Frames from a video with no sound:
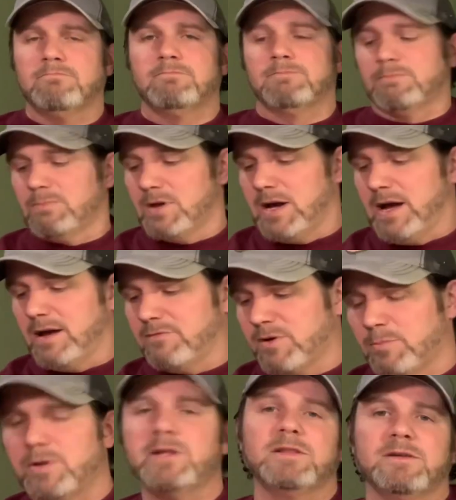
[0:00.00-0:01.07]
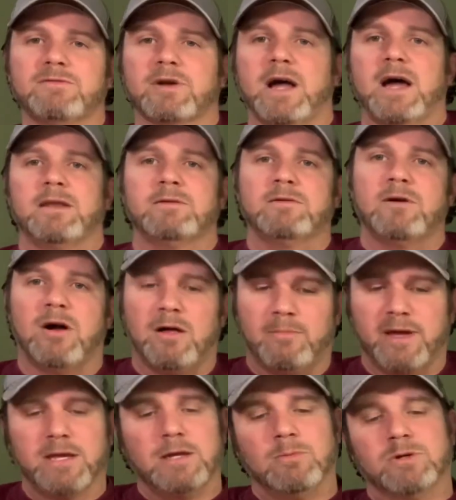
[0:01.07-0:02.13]
Mm, I have completely forgotten all
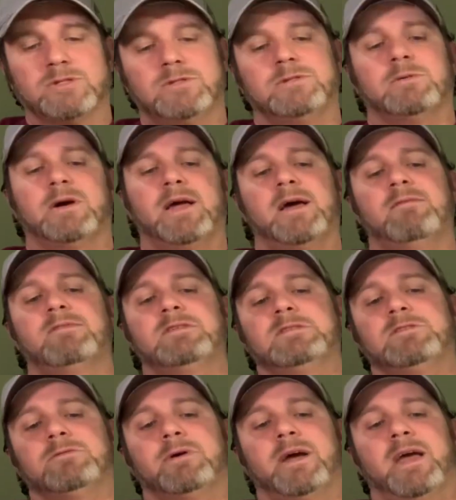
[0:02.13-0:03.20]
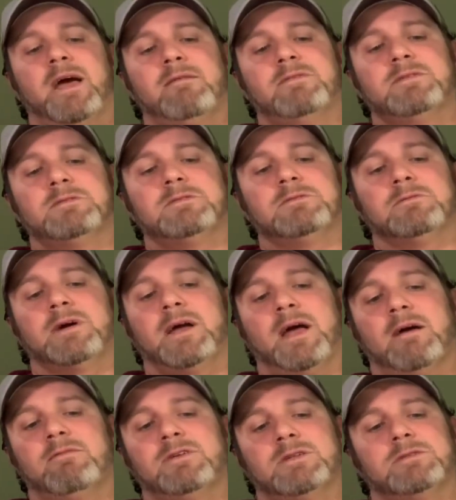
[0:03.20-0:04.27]
my keywords. Do I have it? Do I have it? Do I have it?